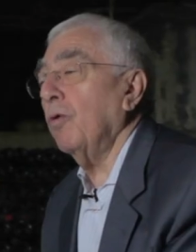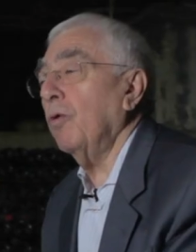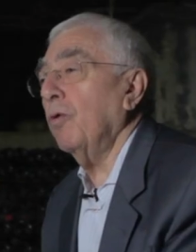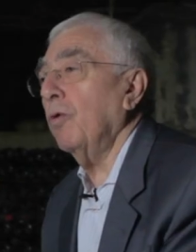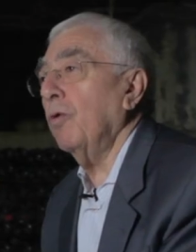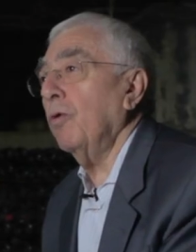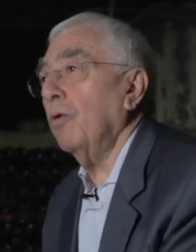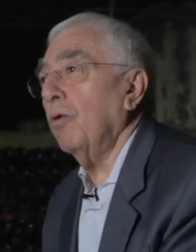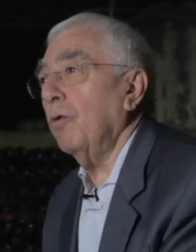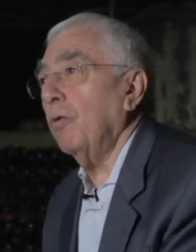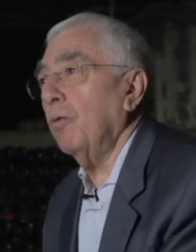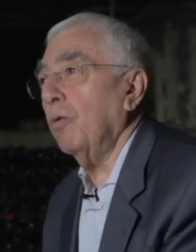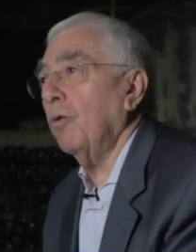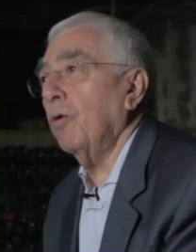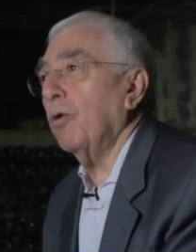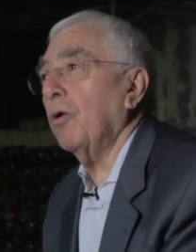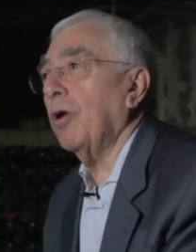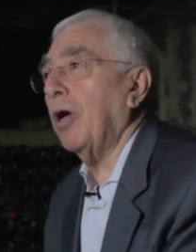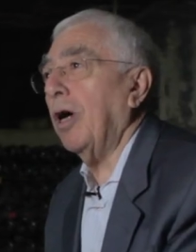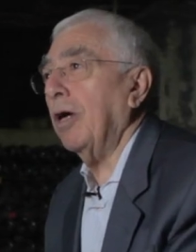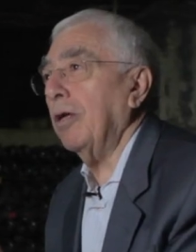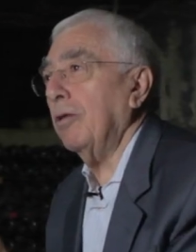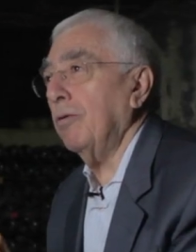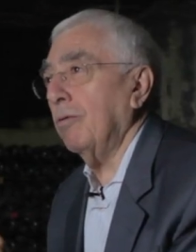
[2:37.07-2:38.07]
or no war,
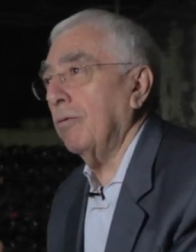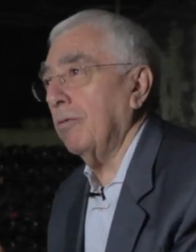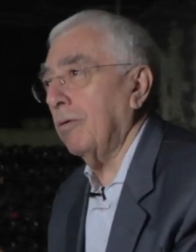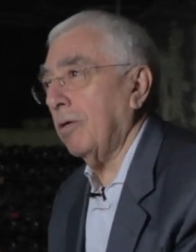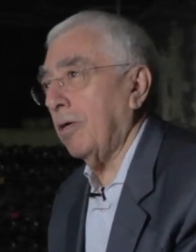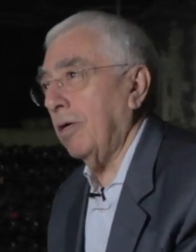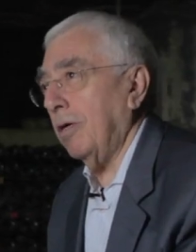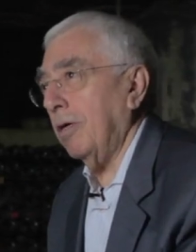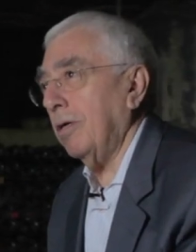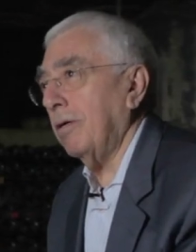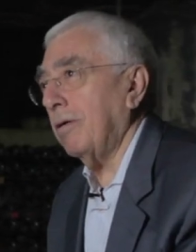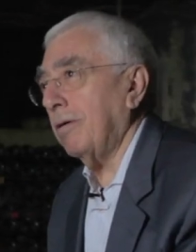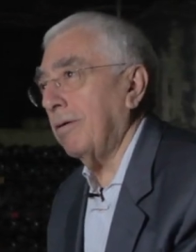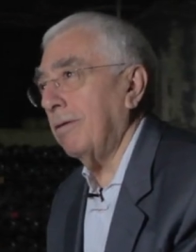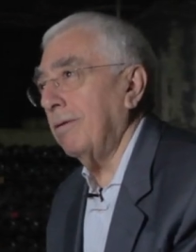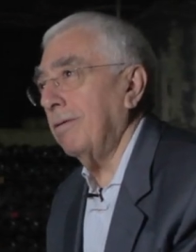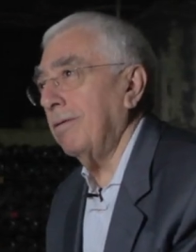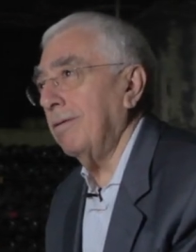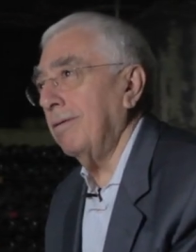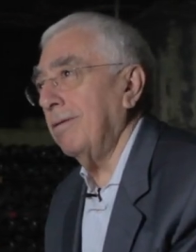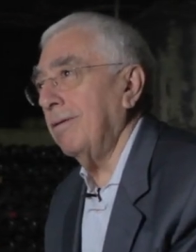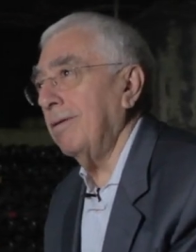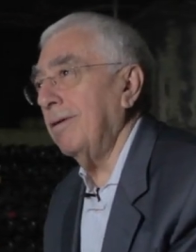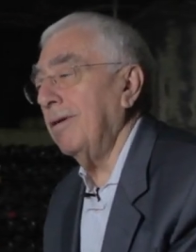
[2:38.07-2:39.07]
I don't care.
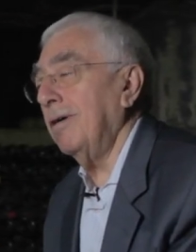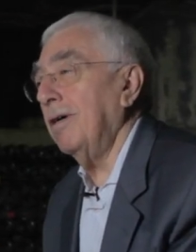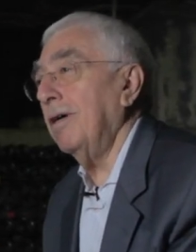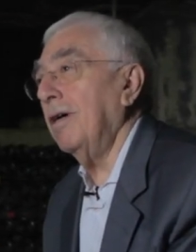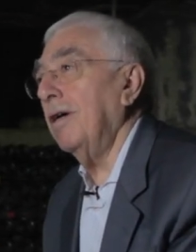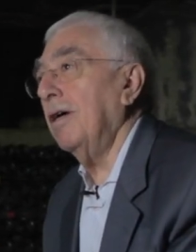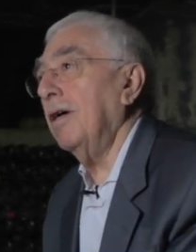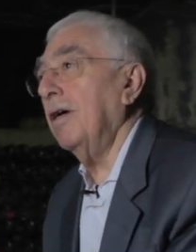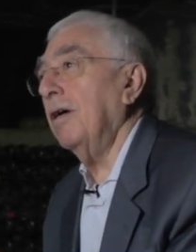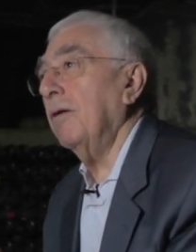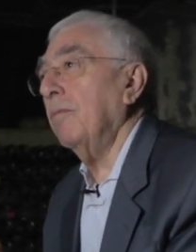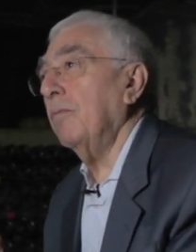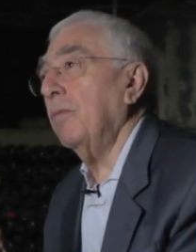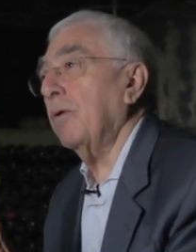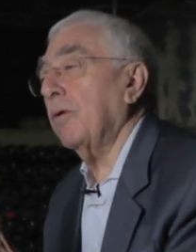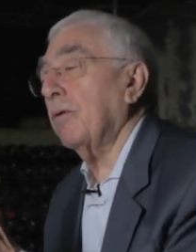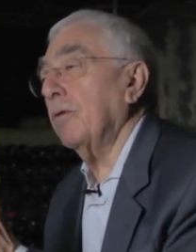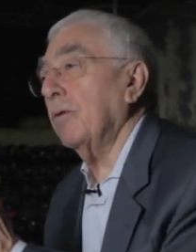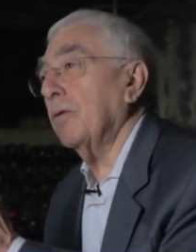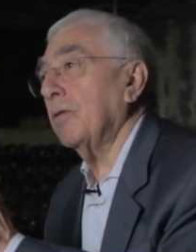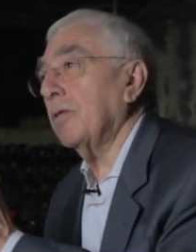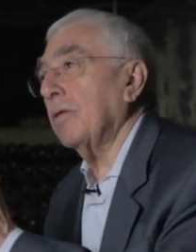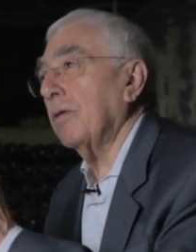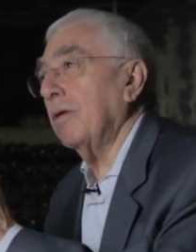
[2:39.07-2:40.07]

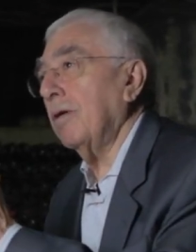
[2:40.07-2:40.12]
Because